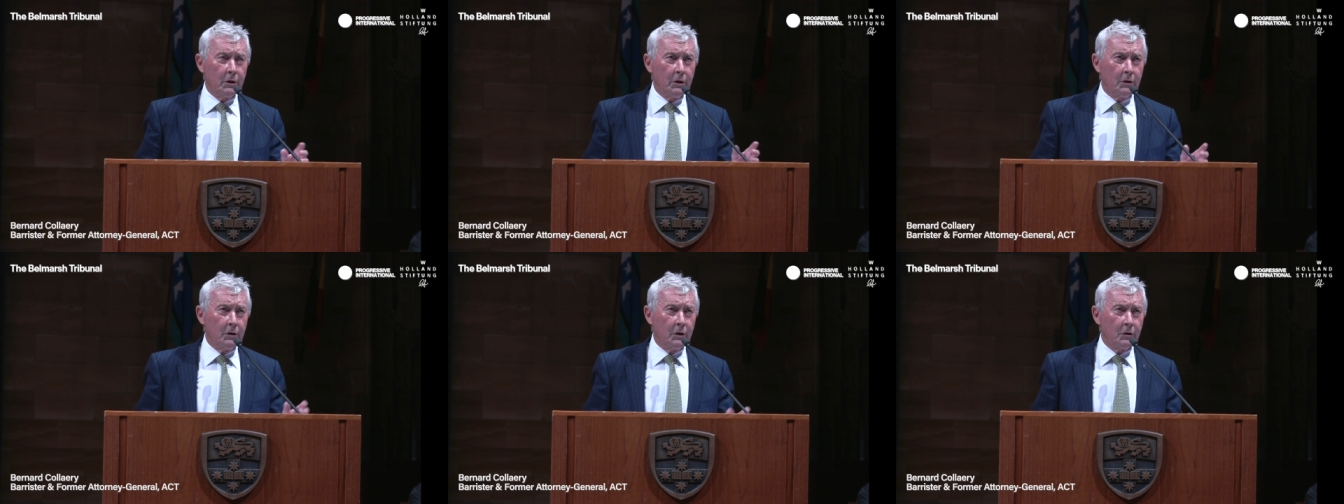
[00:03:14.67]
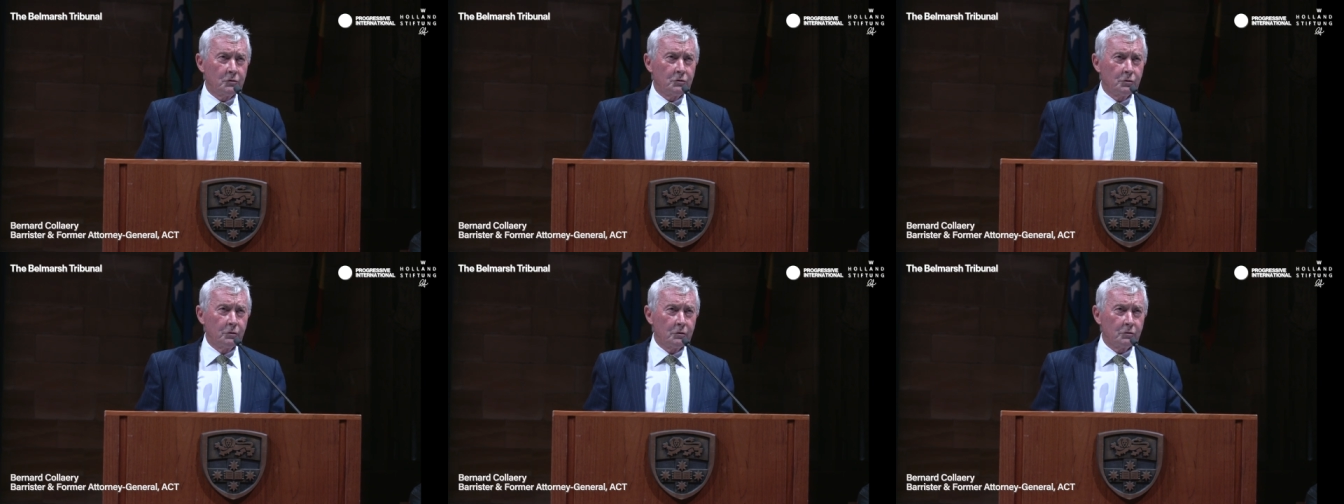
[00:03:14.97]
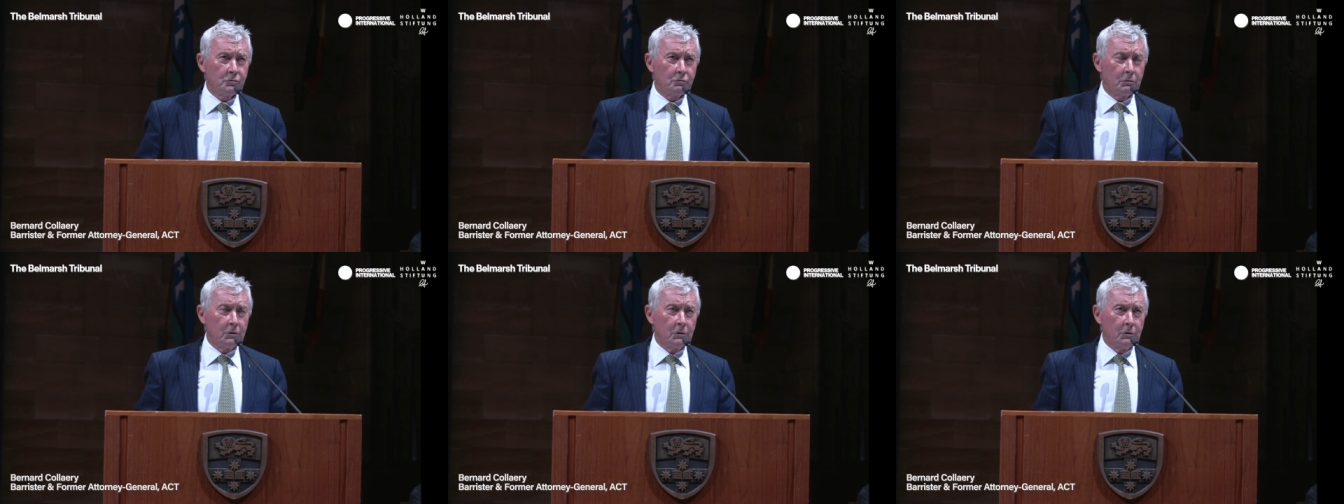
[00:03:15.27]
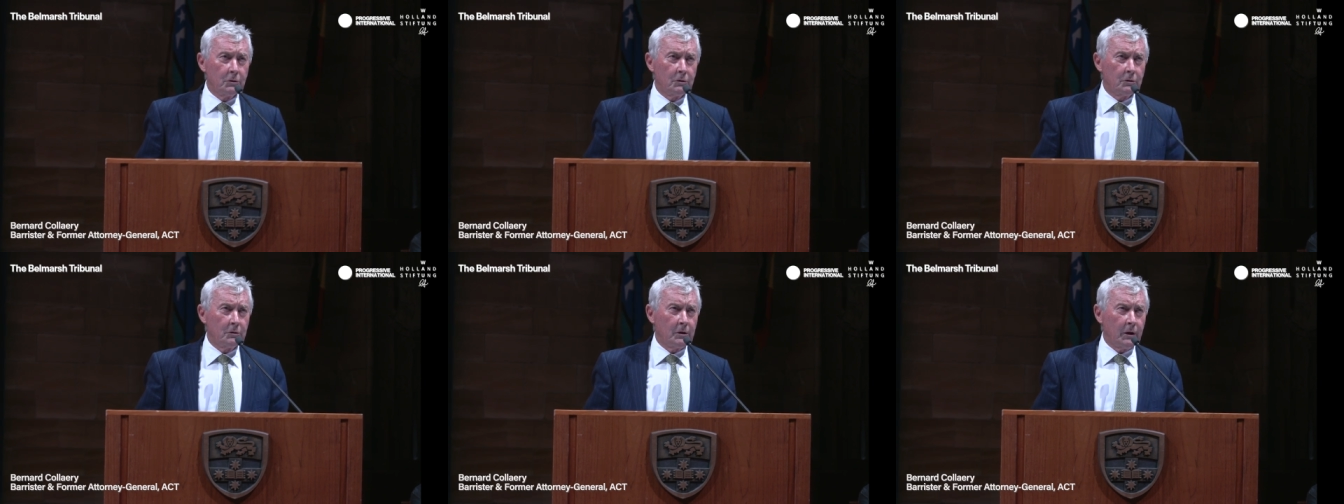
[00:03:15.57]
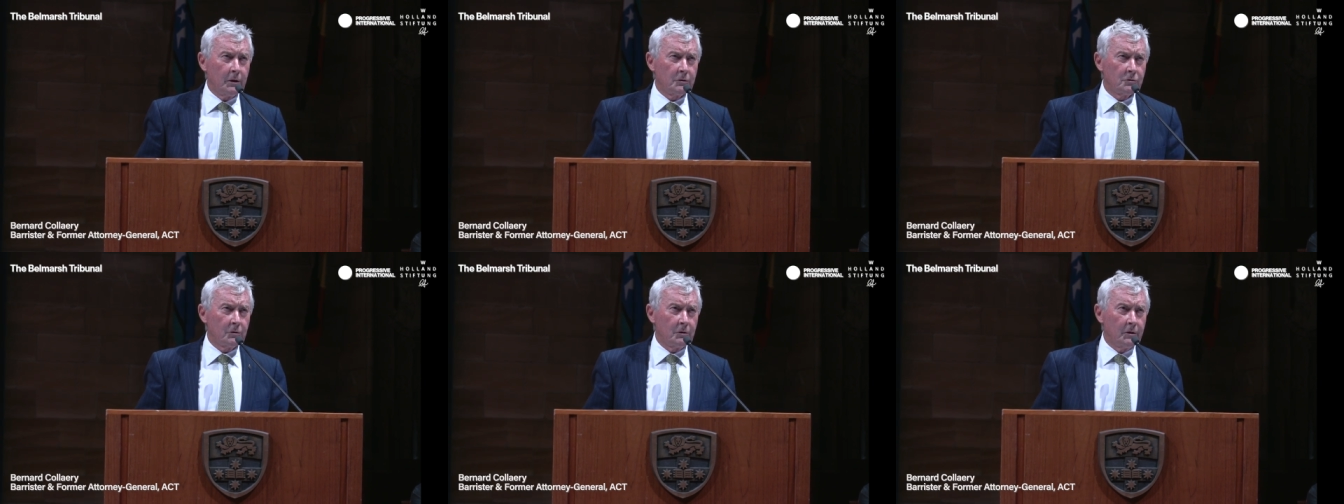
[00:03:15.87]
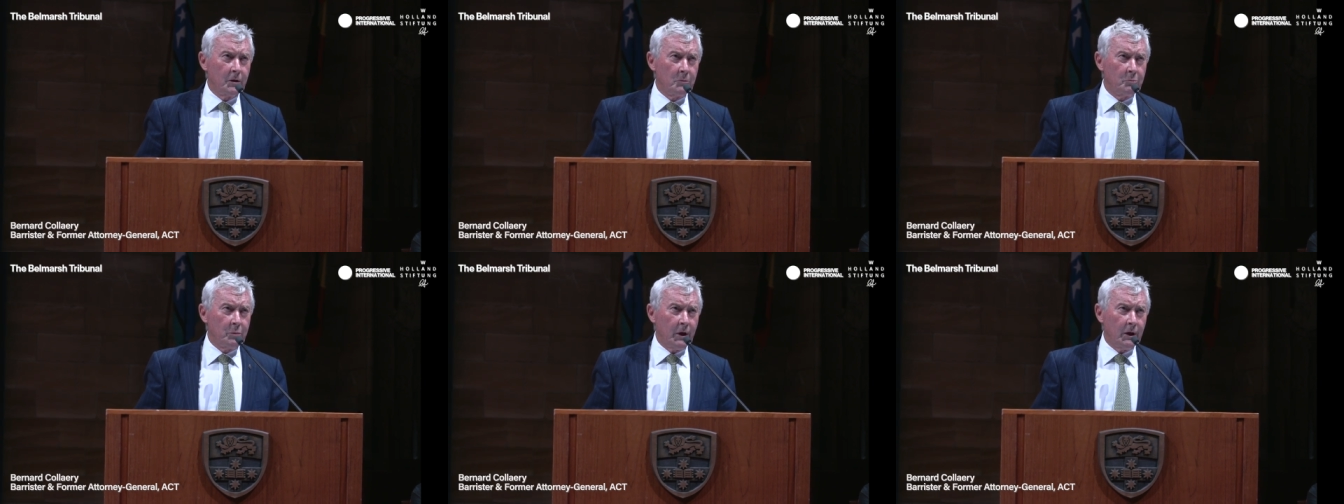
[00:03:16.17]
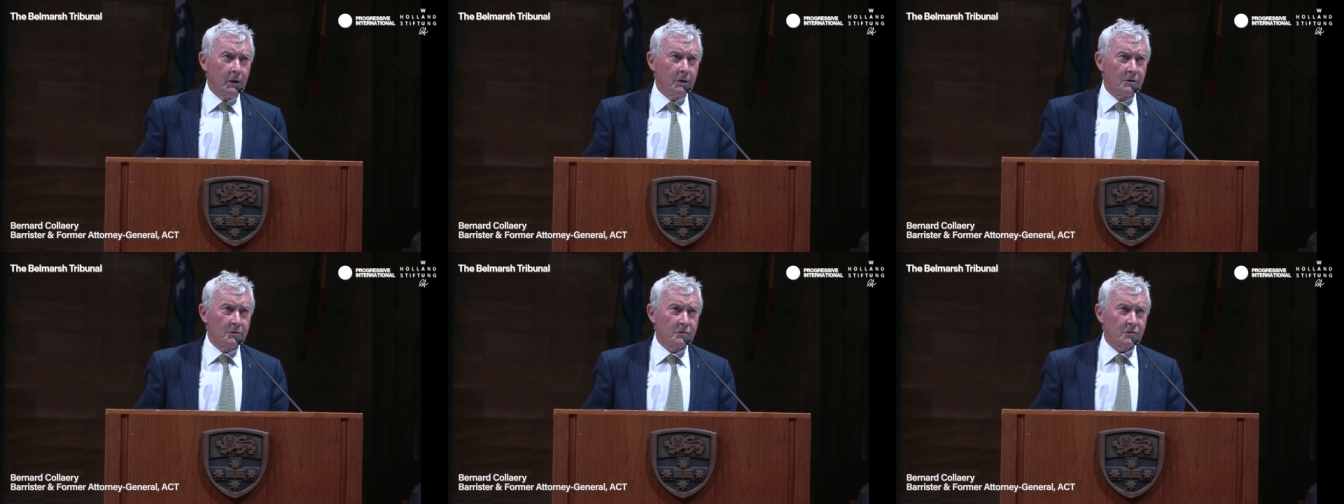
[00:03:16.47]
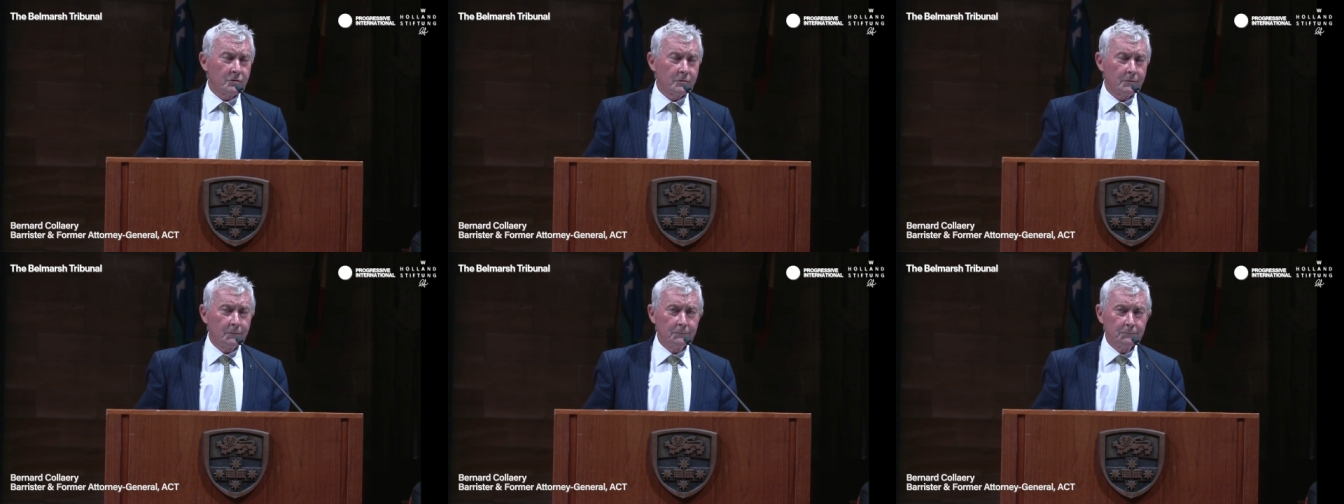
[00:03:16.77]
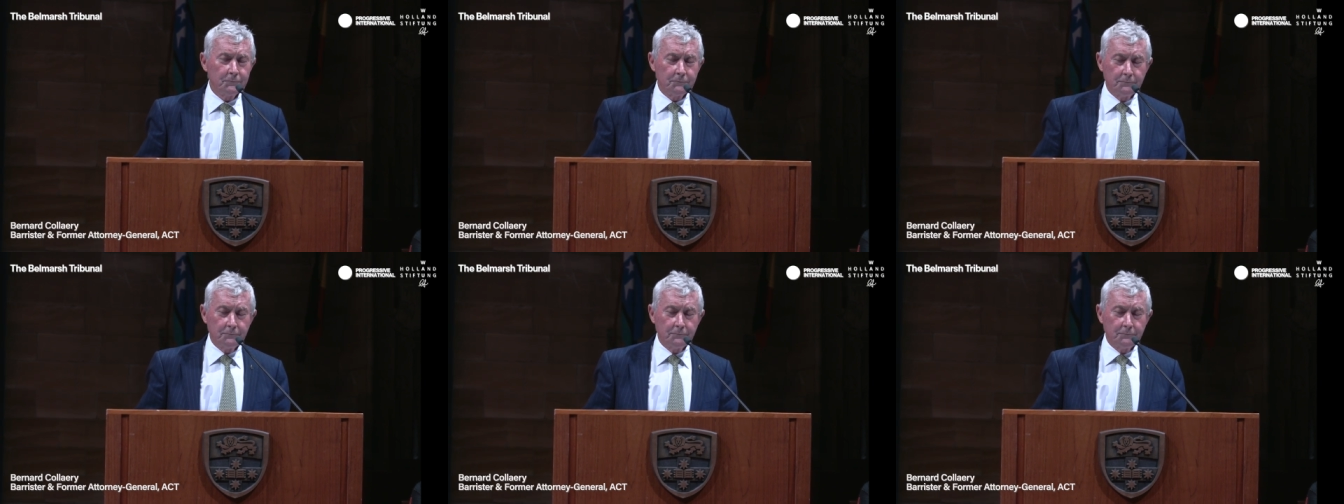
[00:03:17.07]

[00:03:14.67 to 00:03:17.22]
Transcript: in its usual leisurely pace.